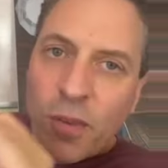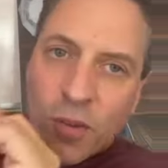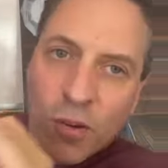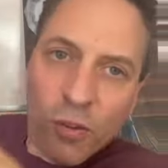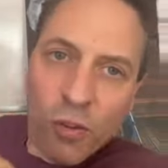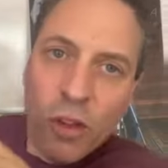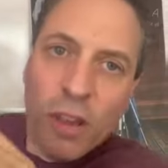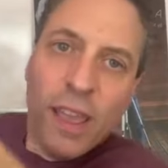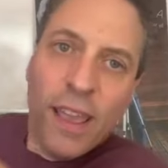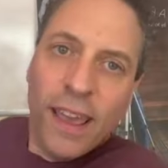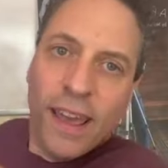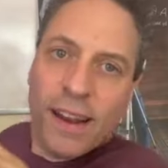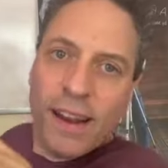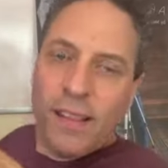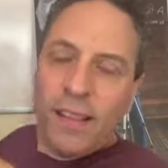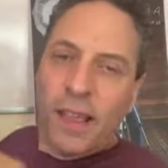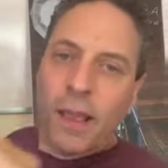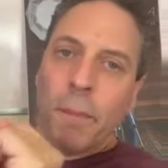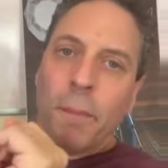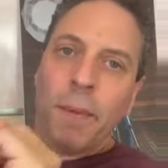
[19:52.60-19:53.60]
You're looking at
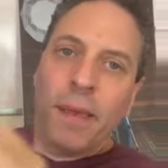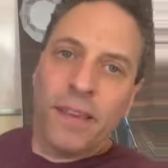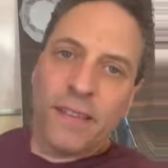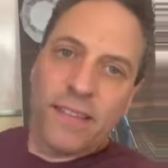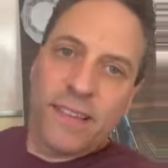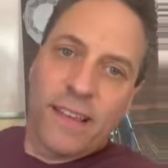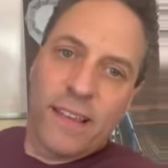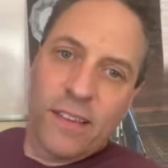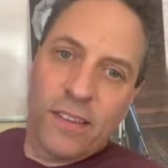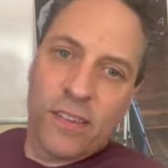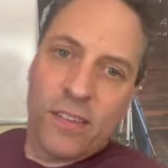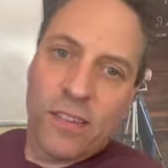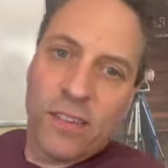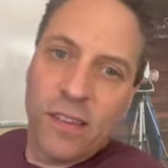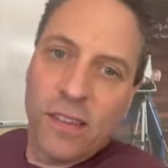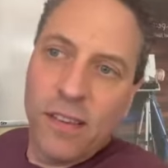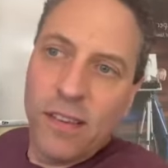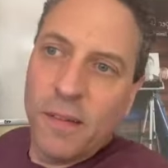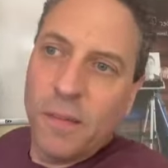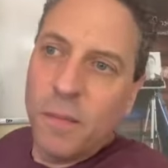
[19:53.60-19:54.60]
it like a
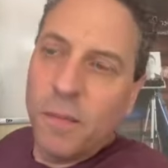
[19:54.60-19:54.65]
business.